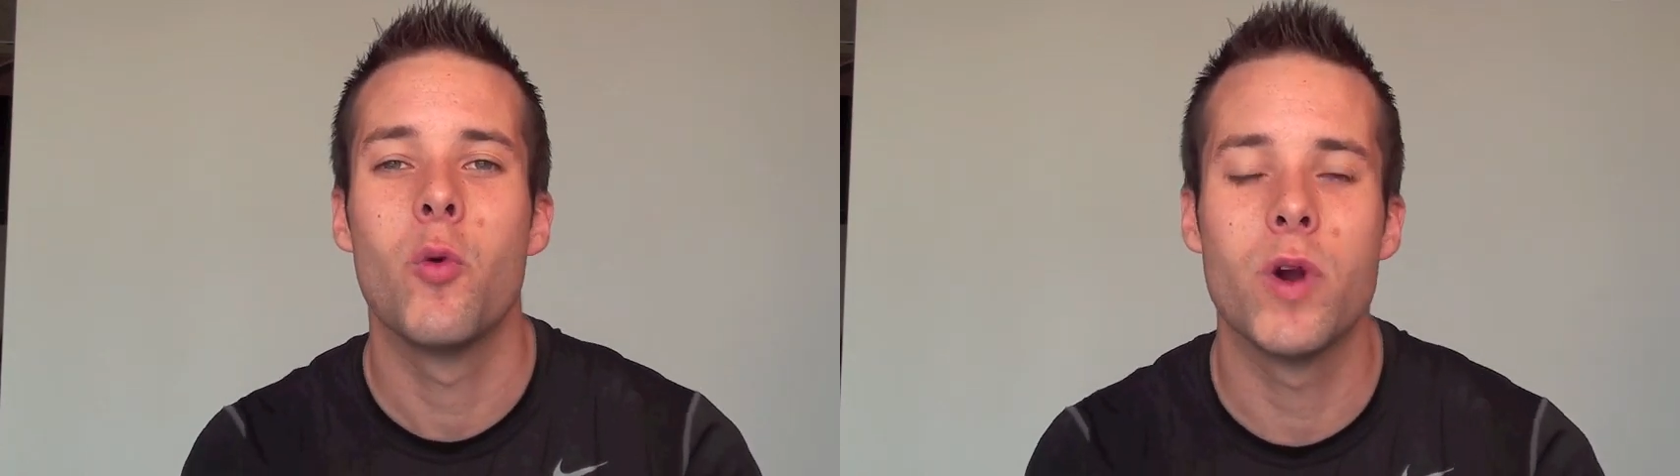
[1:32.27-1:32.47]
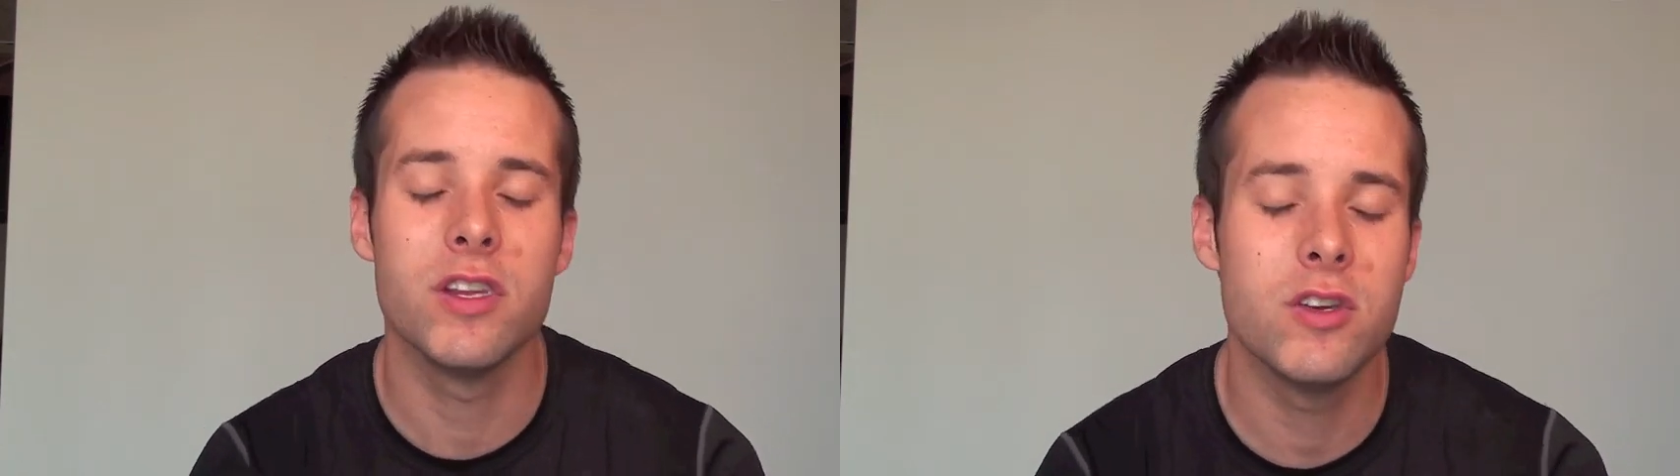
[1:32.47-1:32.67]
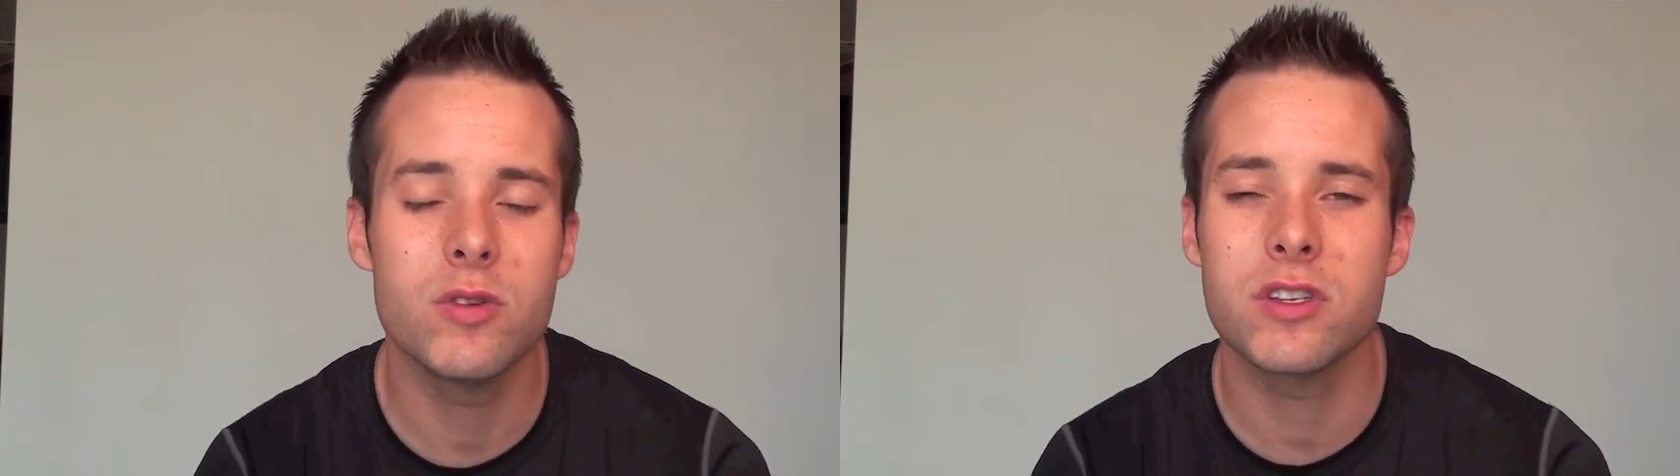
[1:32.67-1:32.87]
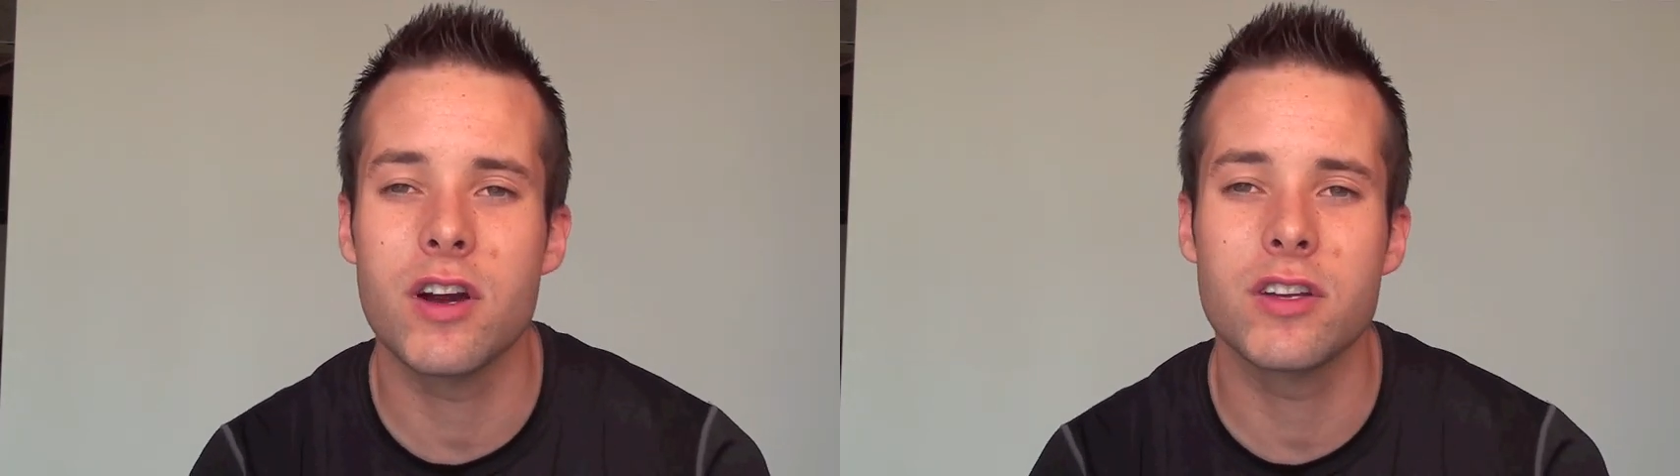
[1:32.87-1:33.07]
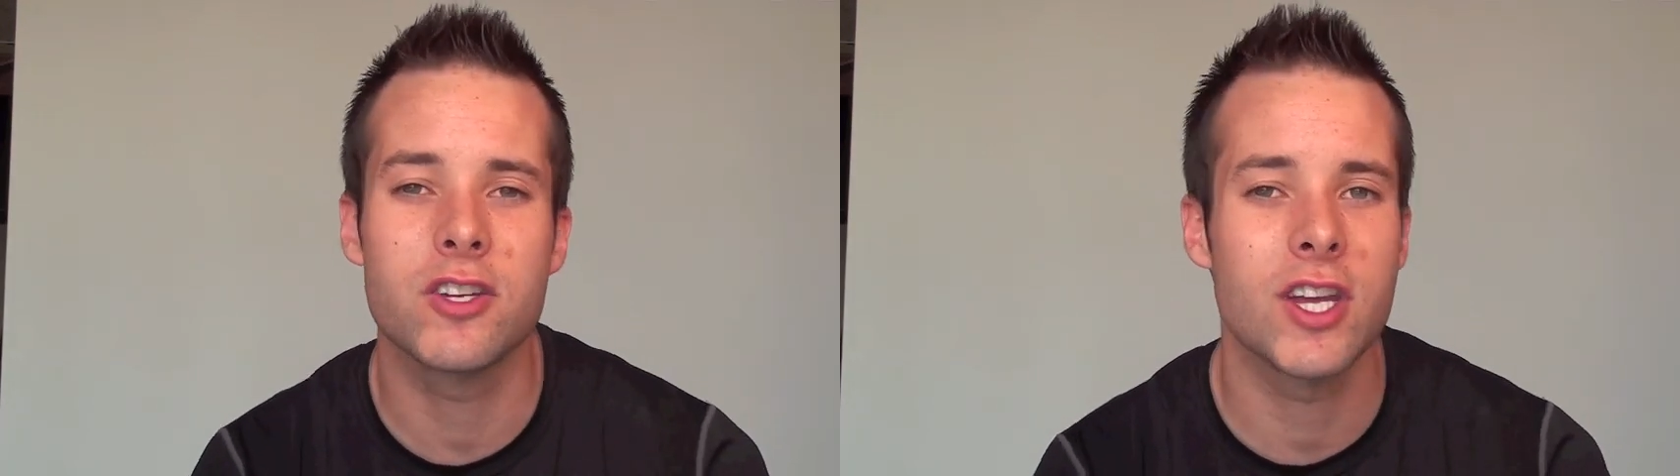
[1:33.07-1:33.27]
When you
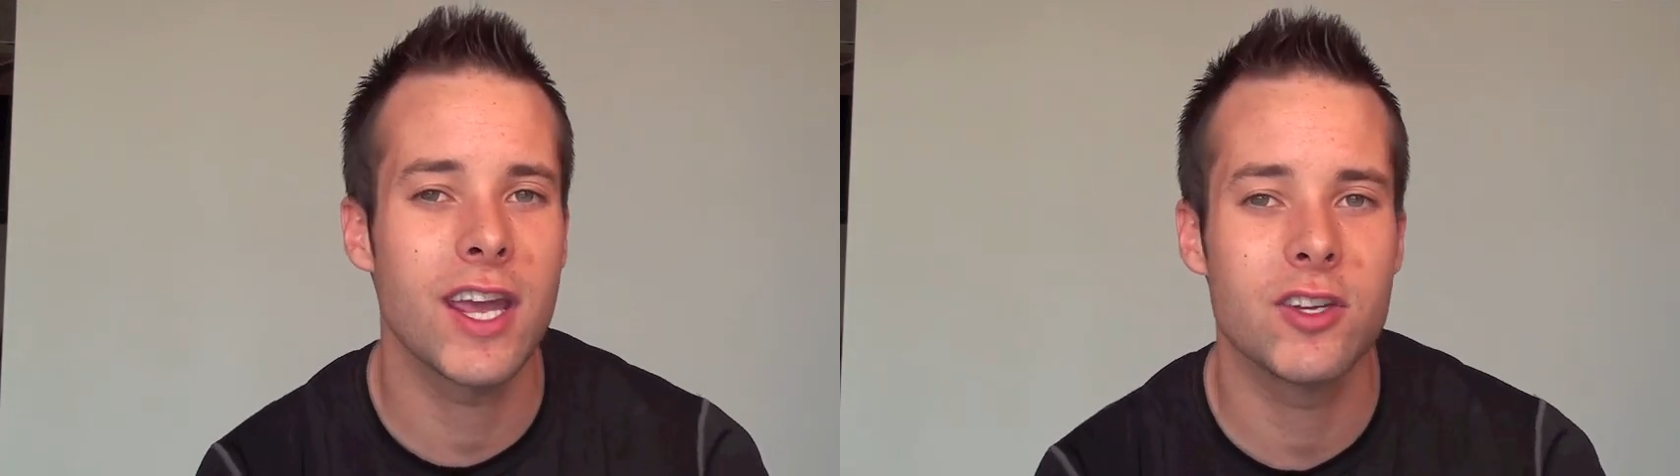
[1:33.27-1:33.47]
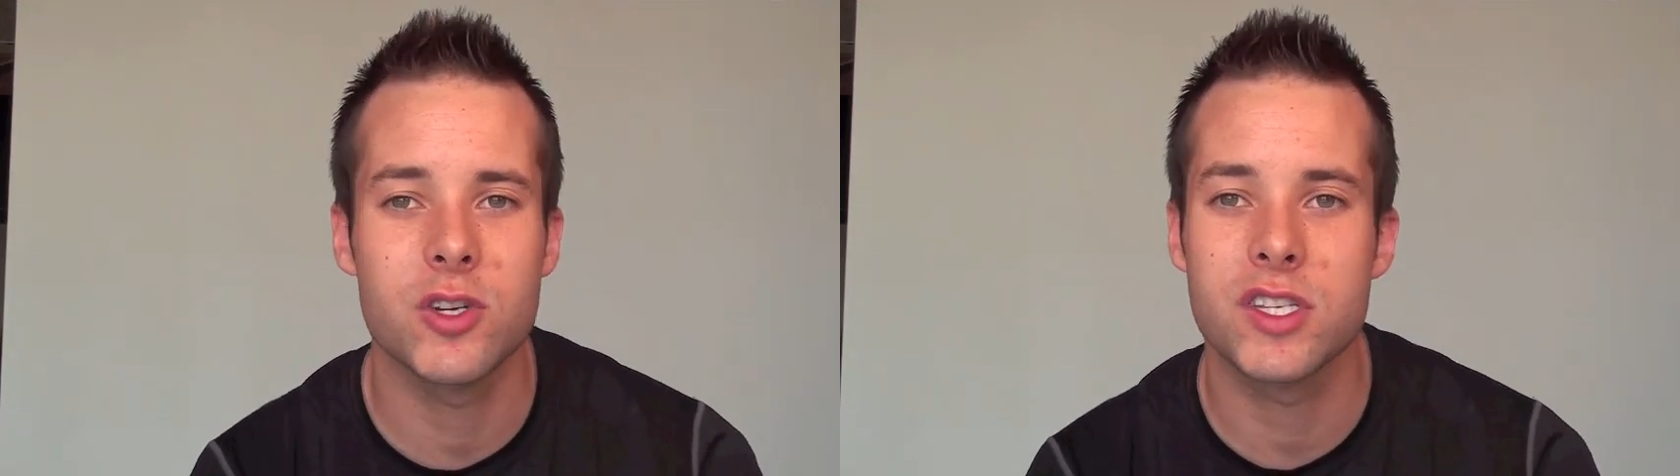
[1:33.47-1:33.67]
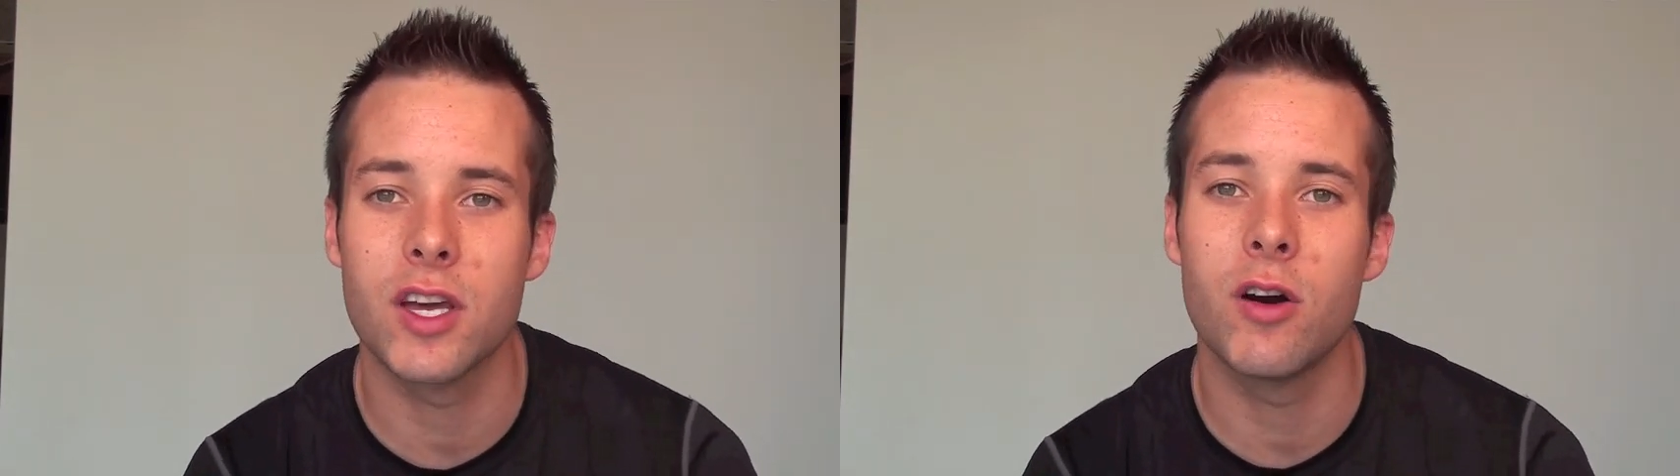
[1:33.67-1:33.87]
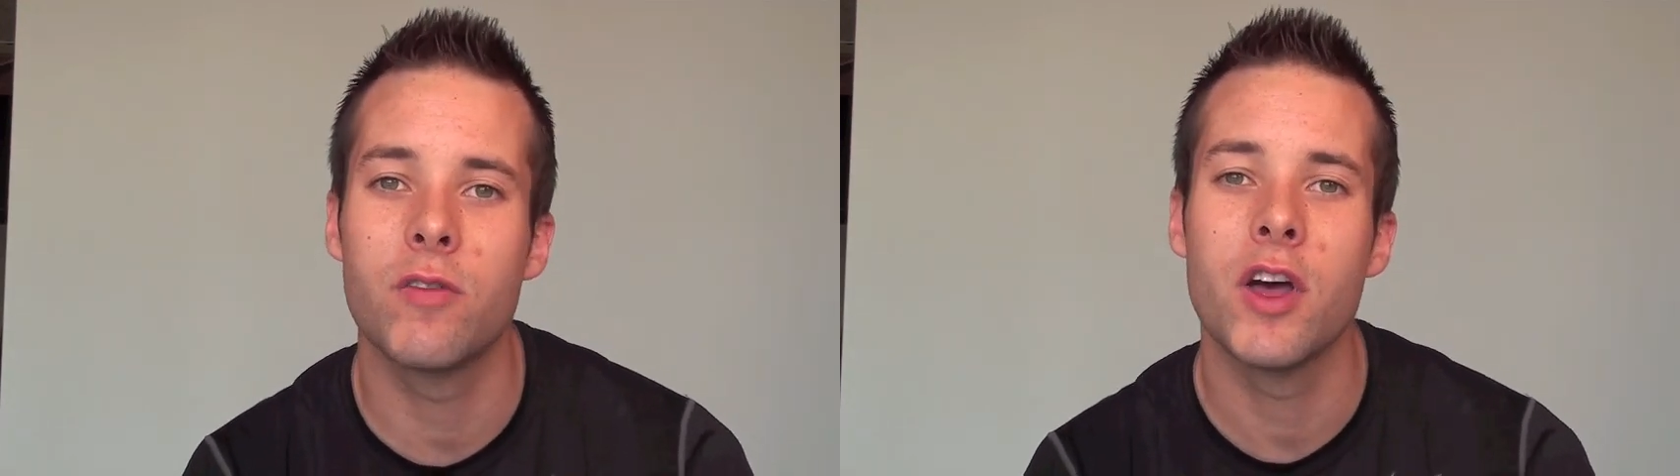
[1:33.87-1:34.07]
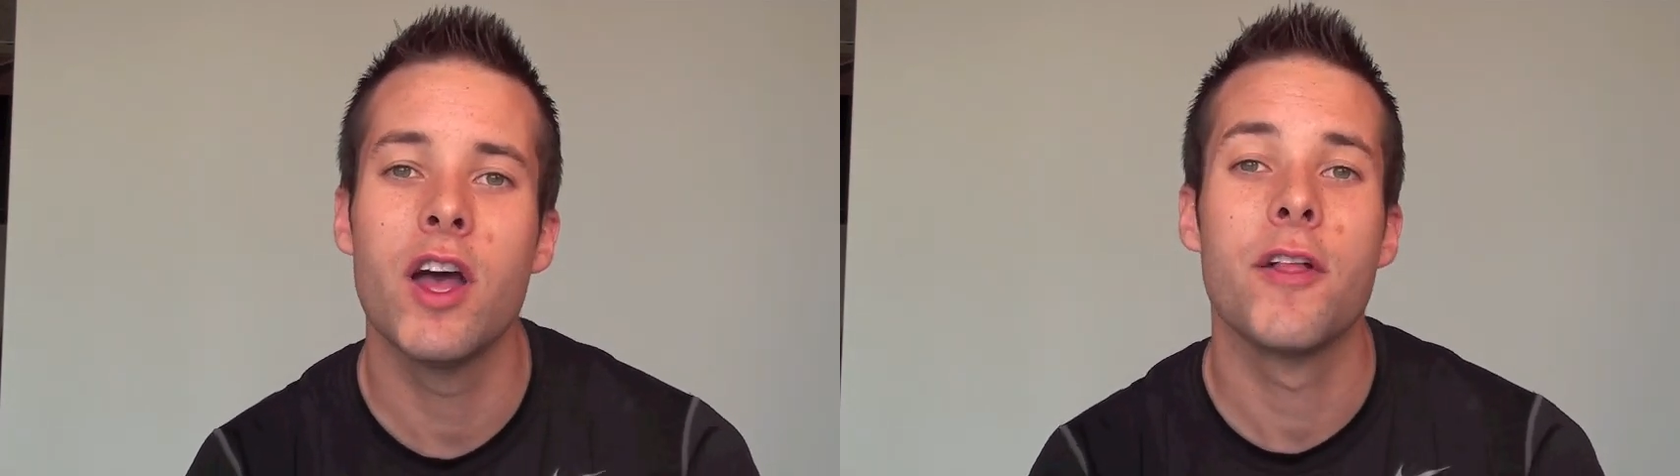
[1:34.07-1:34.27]
start to change
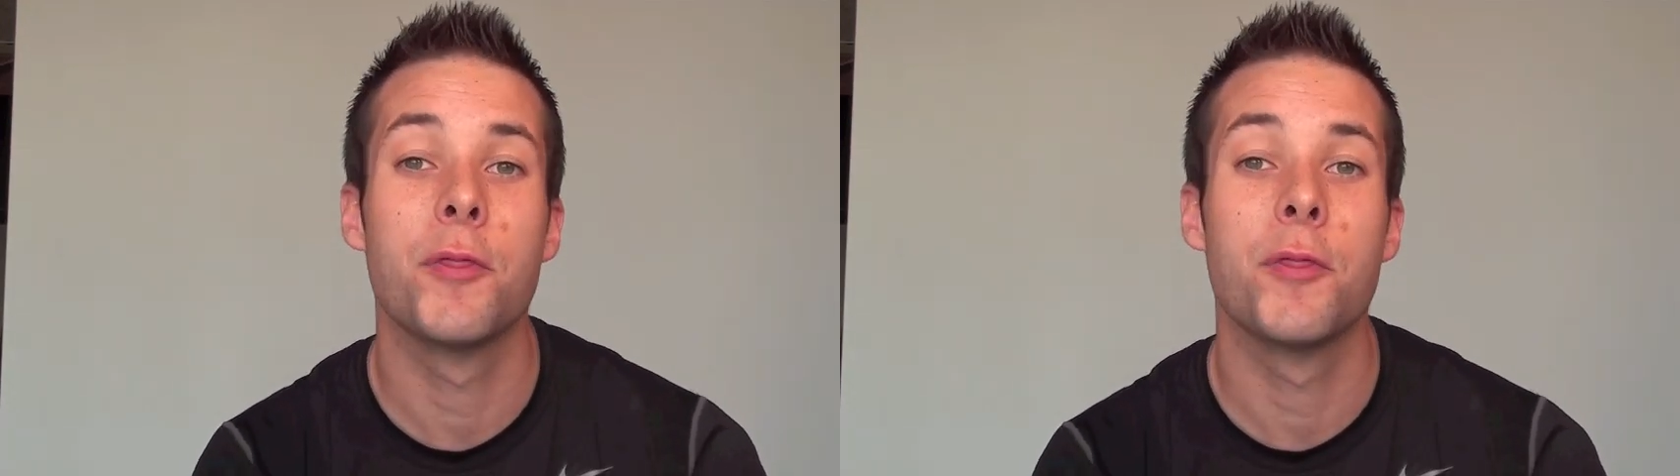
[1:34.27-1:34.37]
yourself,